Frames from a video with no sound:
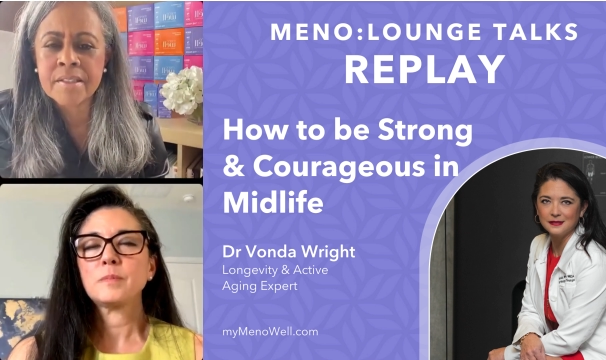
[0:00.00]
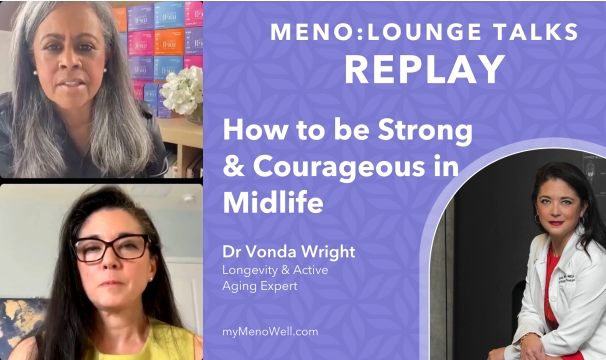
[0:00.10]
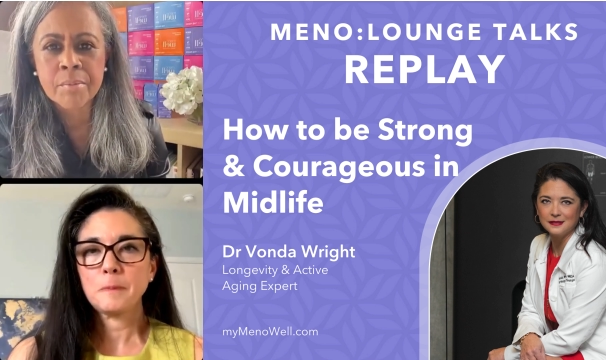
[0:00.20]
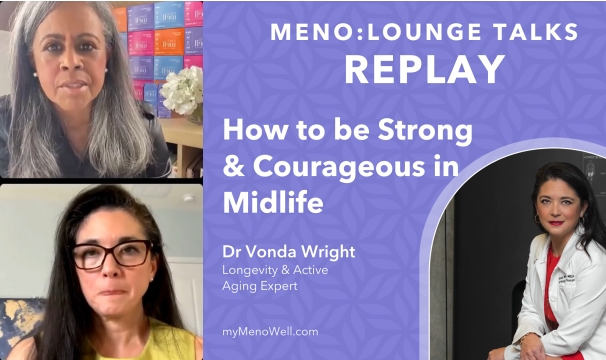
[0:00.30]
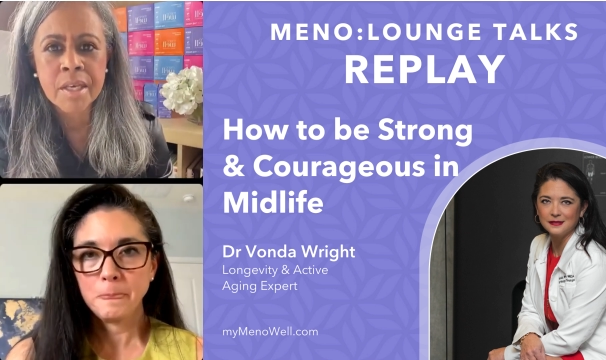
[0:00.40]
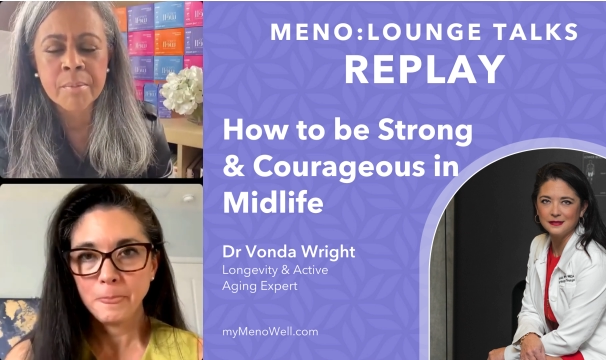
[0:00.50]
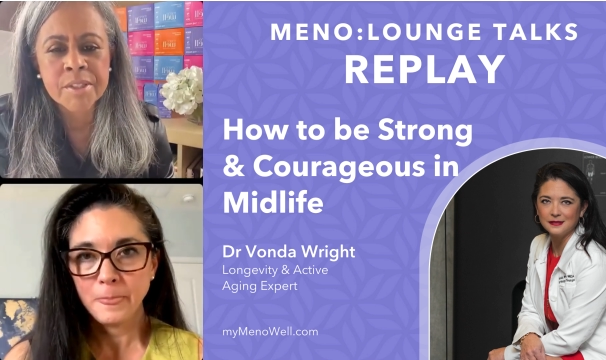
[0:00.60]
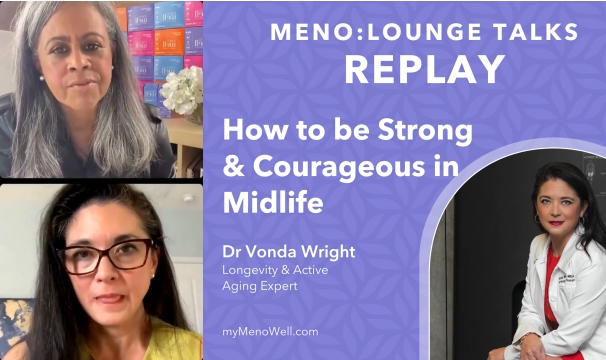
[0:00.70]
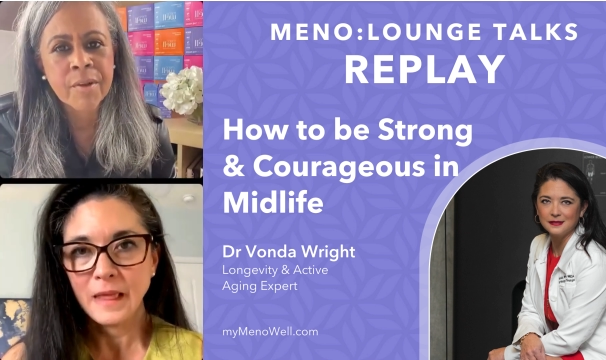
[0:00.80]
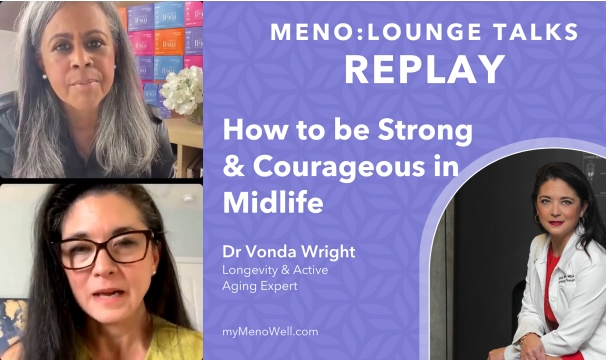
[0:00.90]
Speaker 1: and some
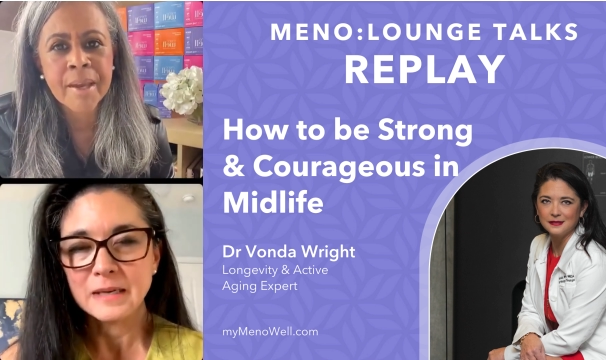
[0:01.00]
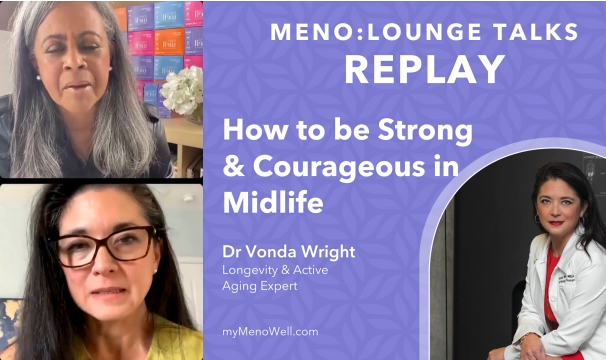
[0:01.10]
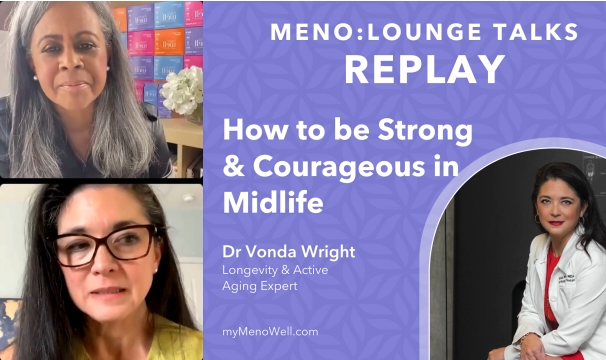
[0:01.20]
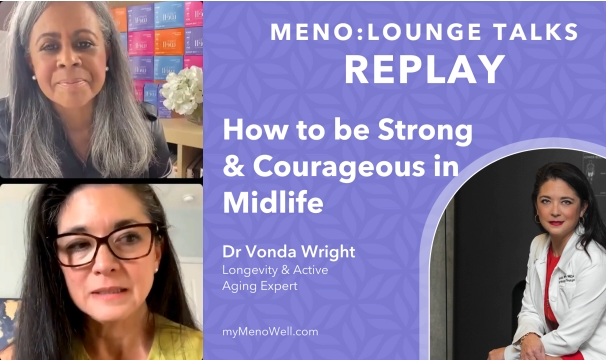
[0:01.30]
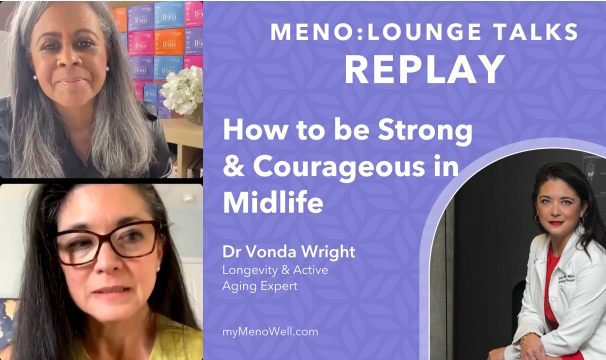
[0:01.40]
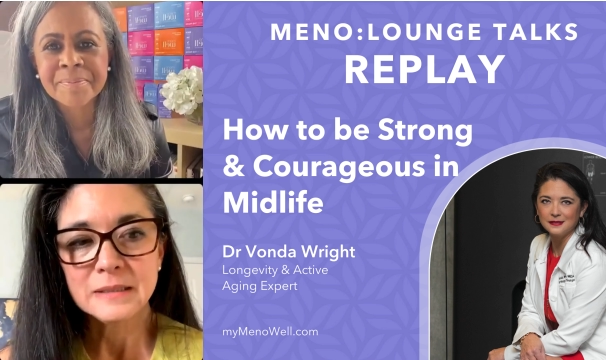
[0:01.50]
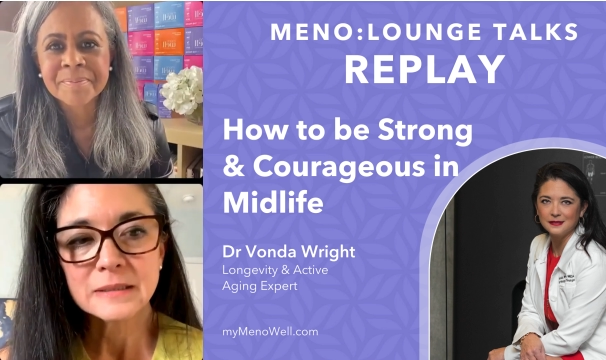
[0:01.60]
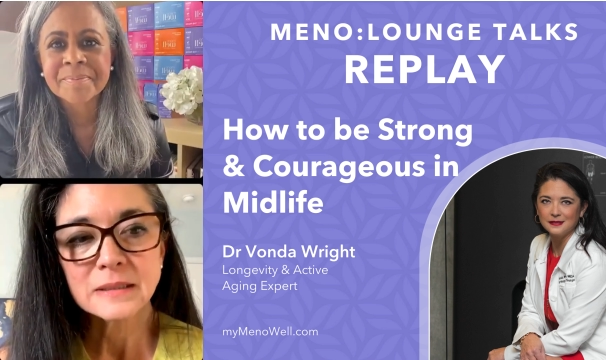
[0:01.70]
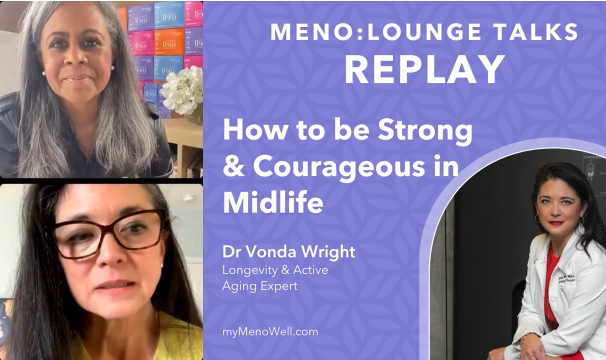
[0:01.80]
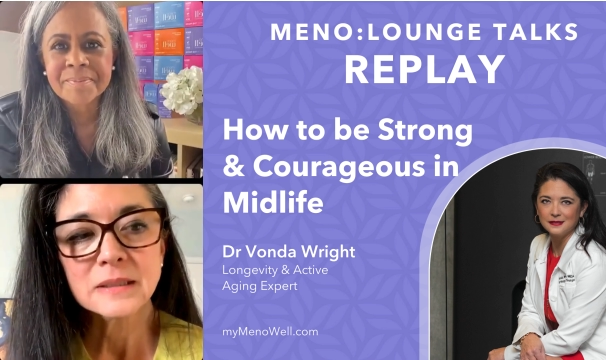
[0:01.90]
tips from there.
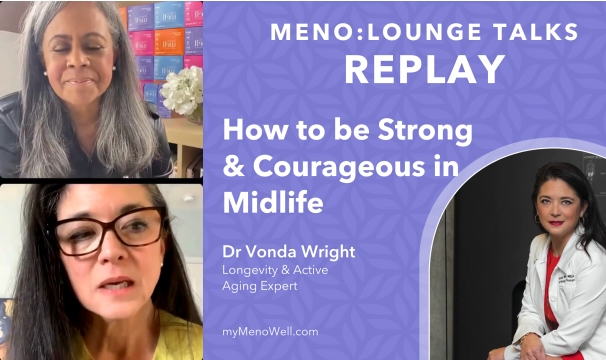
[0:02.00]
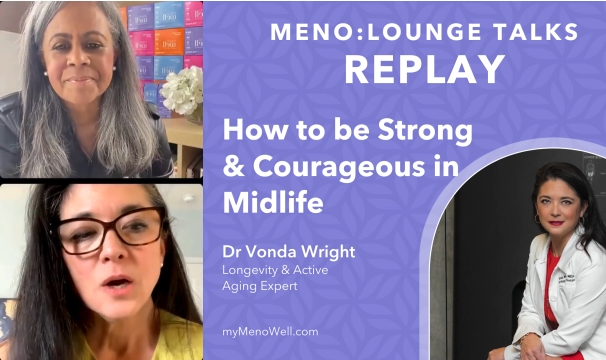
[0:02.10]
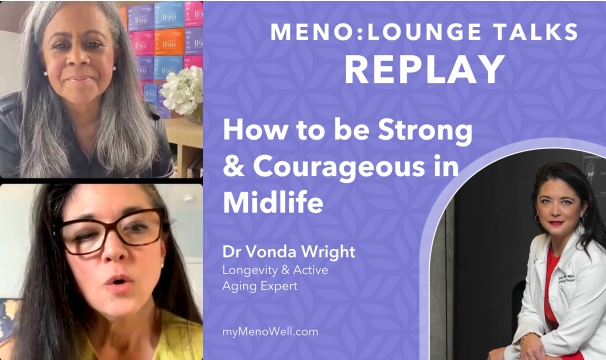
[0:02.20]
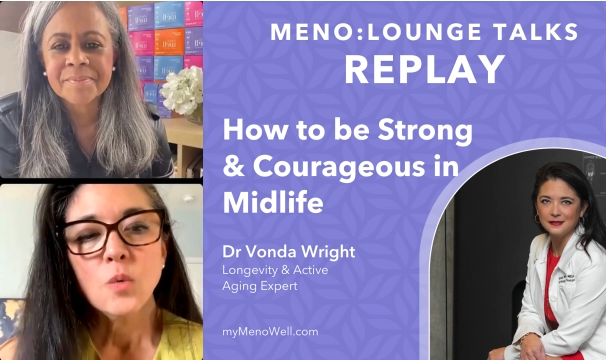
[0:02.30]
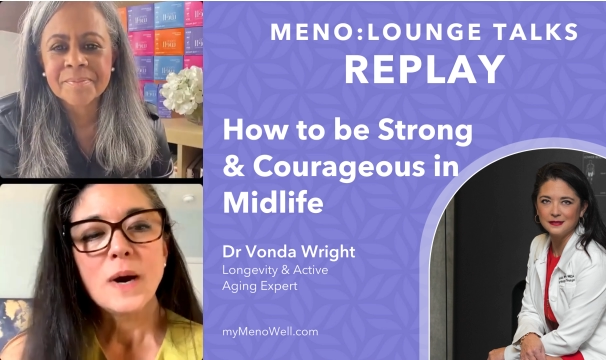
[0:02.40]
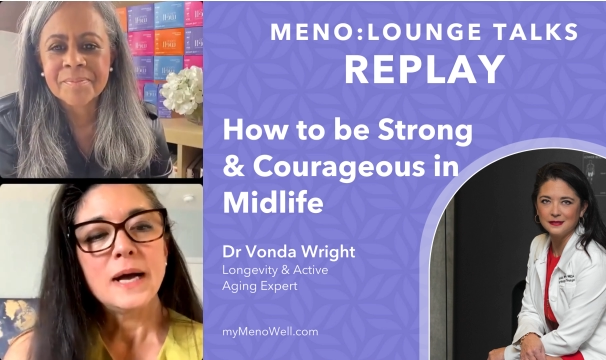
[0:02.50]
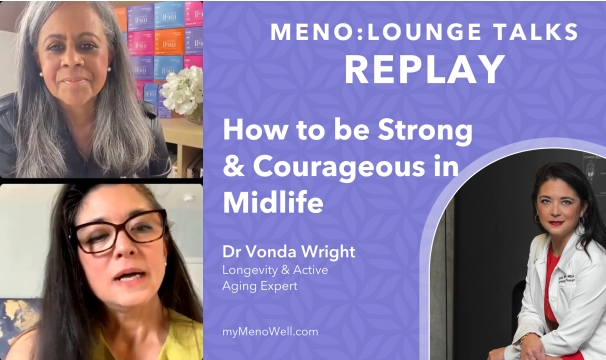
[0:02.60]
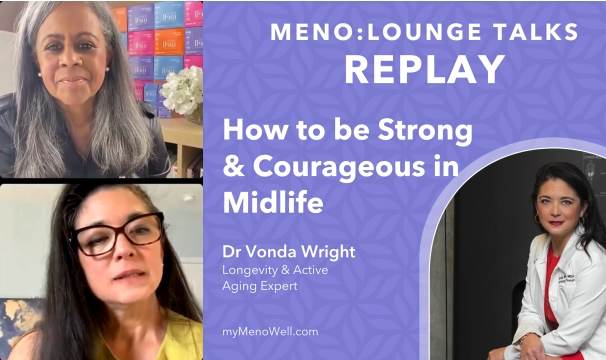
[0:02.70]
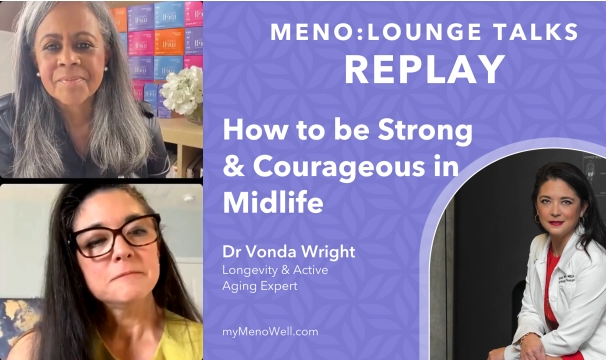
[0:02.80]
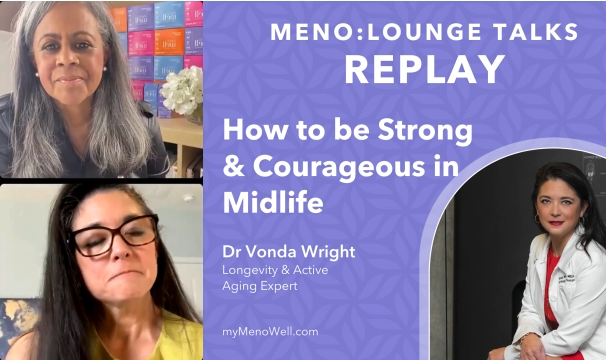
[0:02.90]

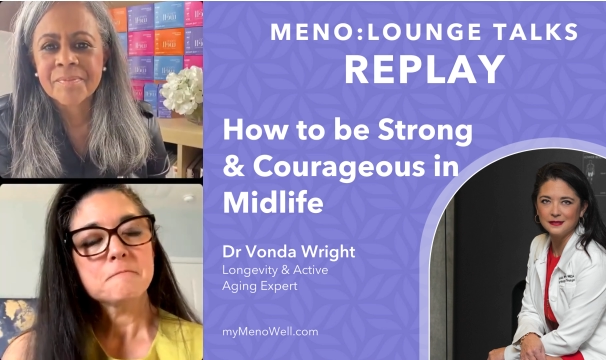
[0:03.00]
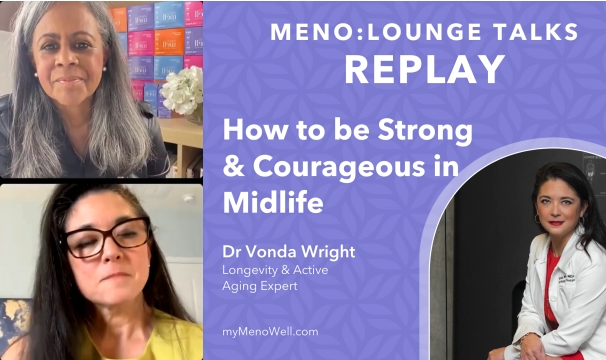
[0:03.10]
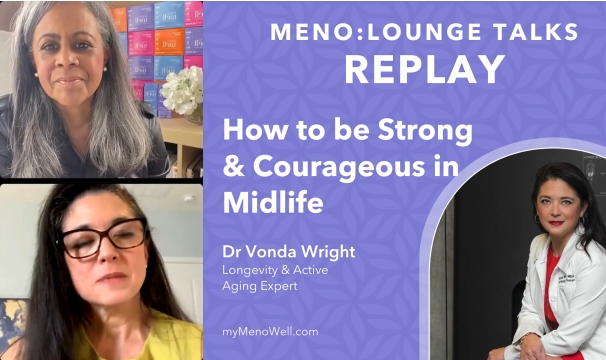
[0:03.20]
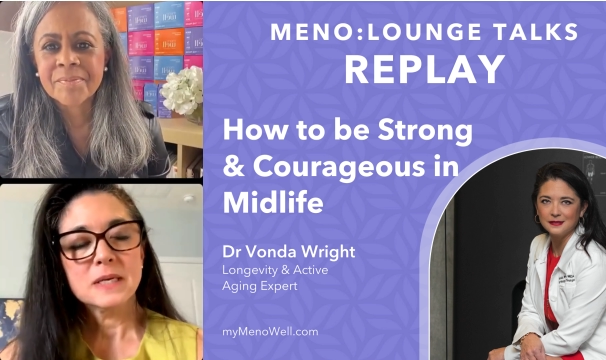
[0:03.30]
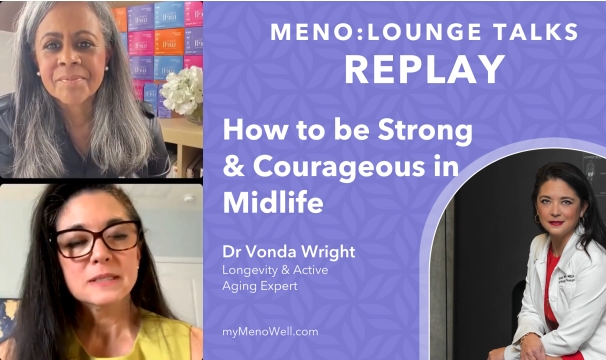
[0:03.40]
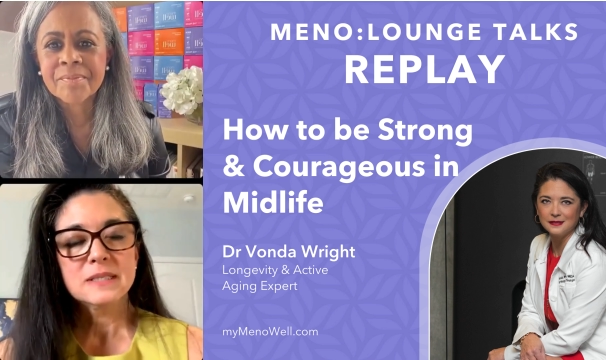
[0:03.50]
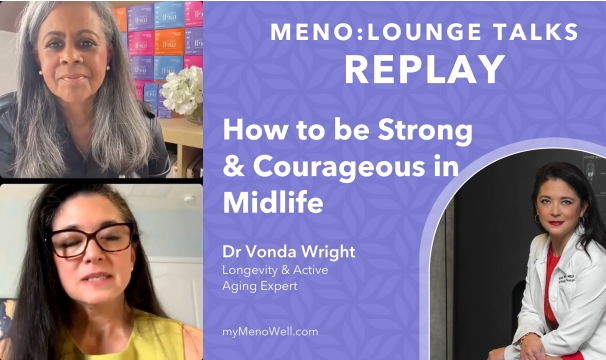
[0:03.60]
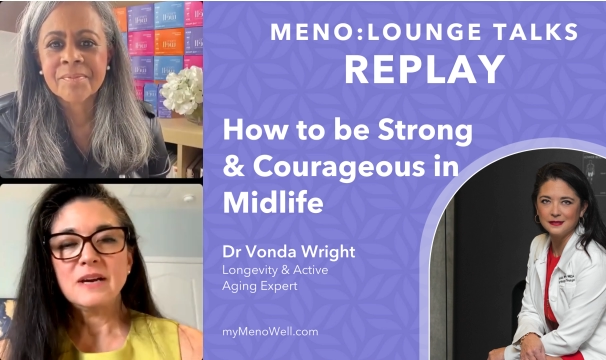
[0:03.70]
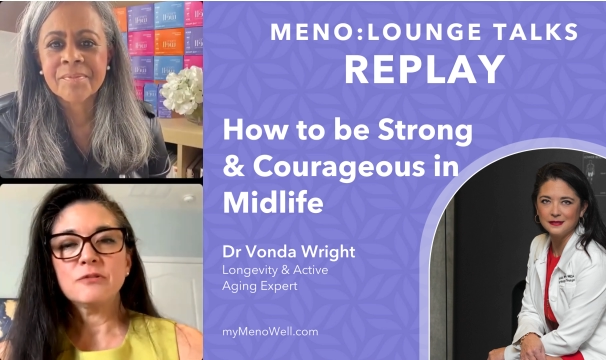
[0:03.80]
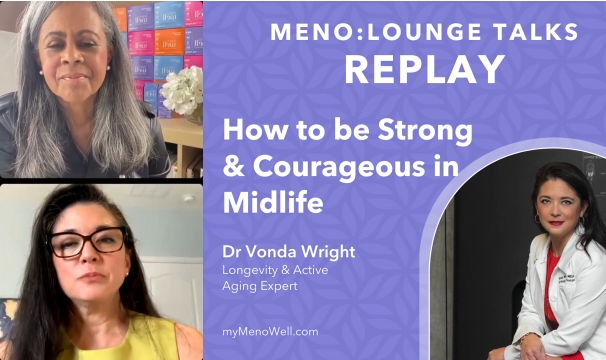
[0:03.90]
Speaker 2: Well,
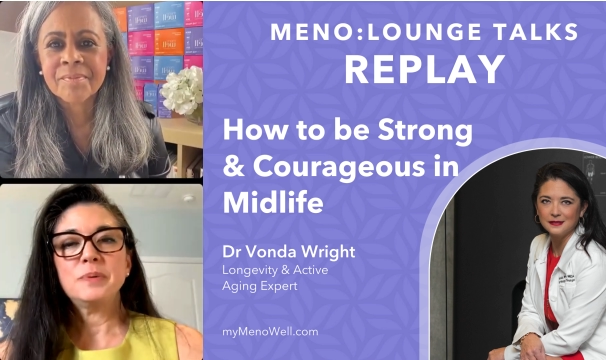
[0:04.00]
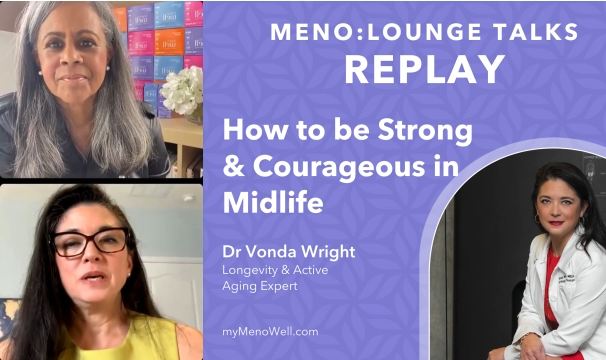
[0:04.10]
several